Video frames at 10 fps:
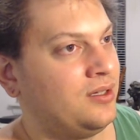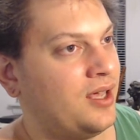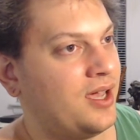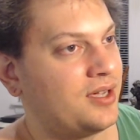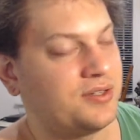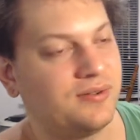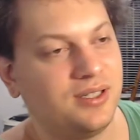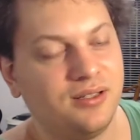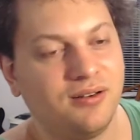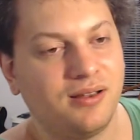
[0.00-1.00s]
actually
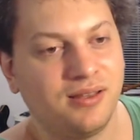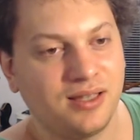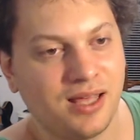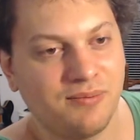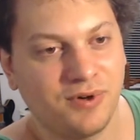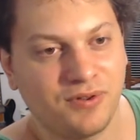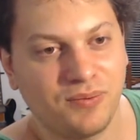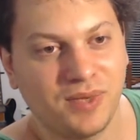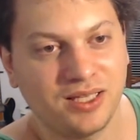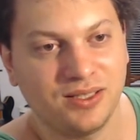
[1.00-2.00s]
no, I think they both
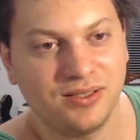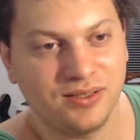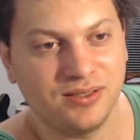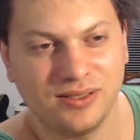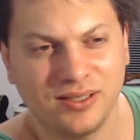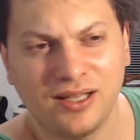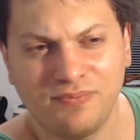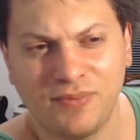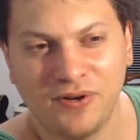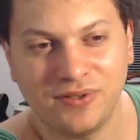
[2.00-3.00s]
make they
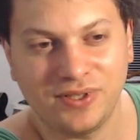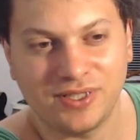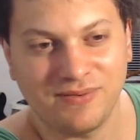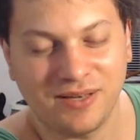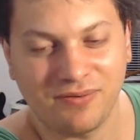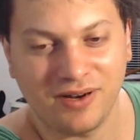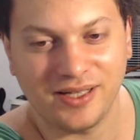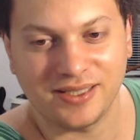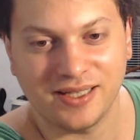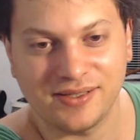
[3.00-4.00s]
both just make
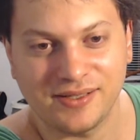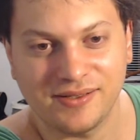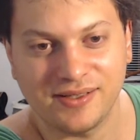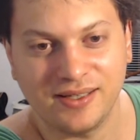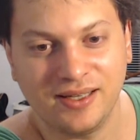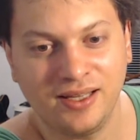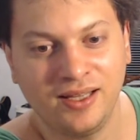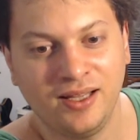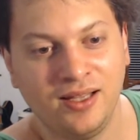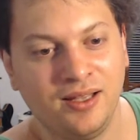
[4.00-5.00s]
processors.
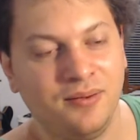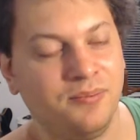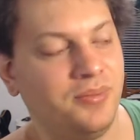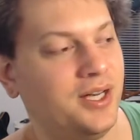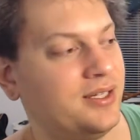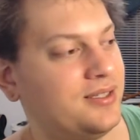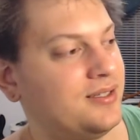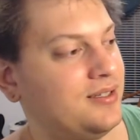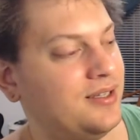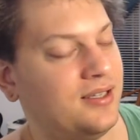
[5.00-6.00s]
But
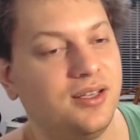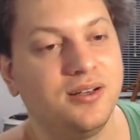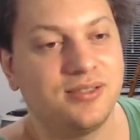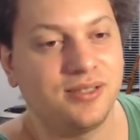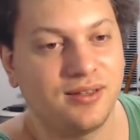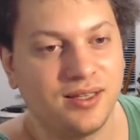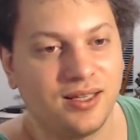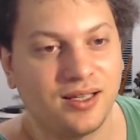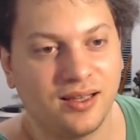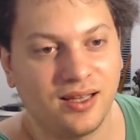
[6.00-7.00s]
here's the
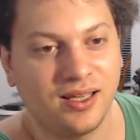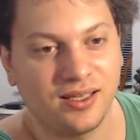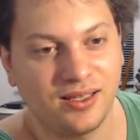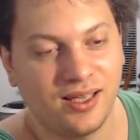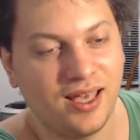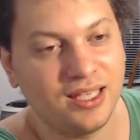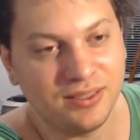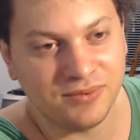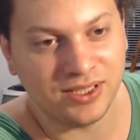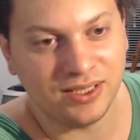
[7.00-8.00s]
thing, like
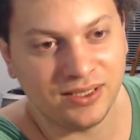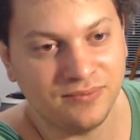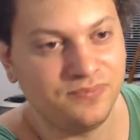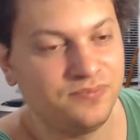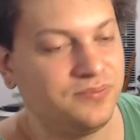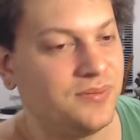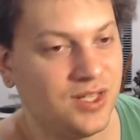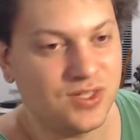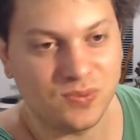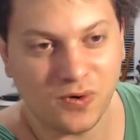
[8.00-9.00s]
AMD
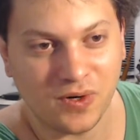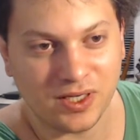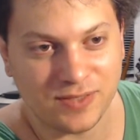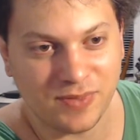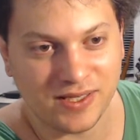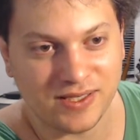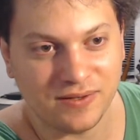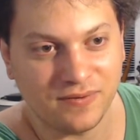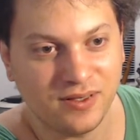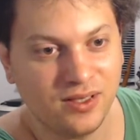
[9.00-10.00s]
is more
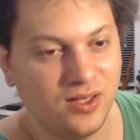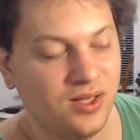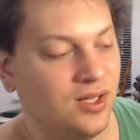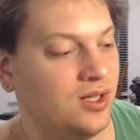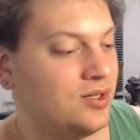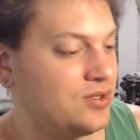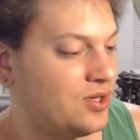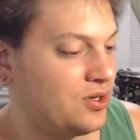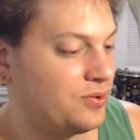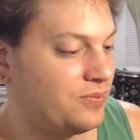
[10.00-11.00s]
expensive.
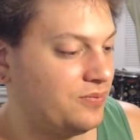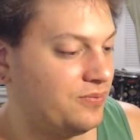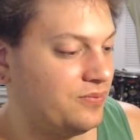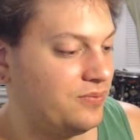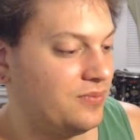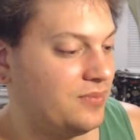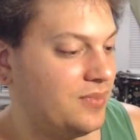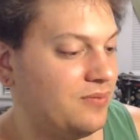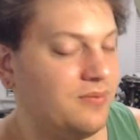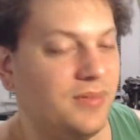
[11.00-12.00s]
So
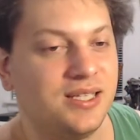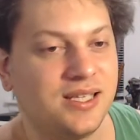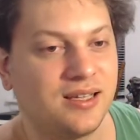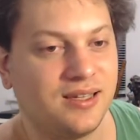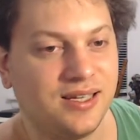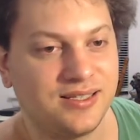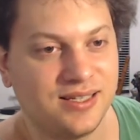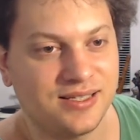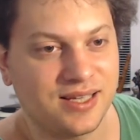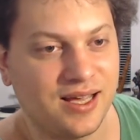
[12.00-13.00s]
basically it's
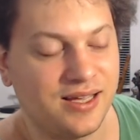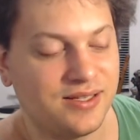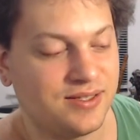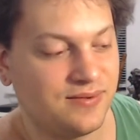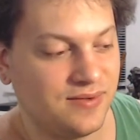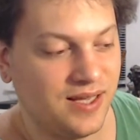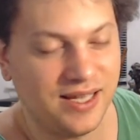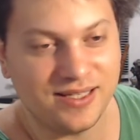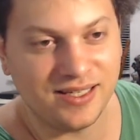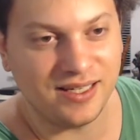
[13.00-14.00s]
this guys.
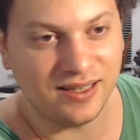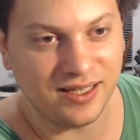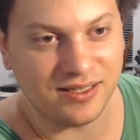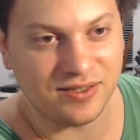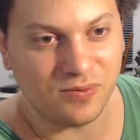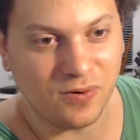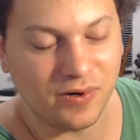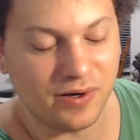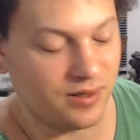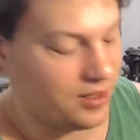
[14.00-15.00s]
It's an elitist
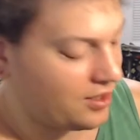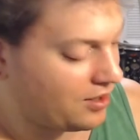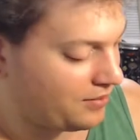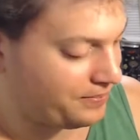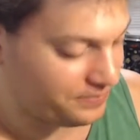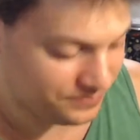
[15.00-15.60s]
war. Um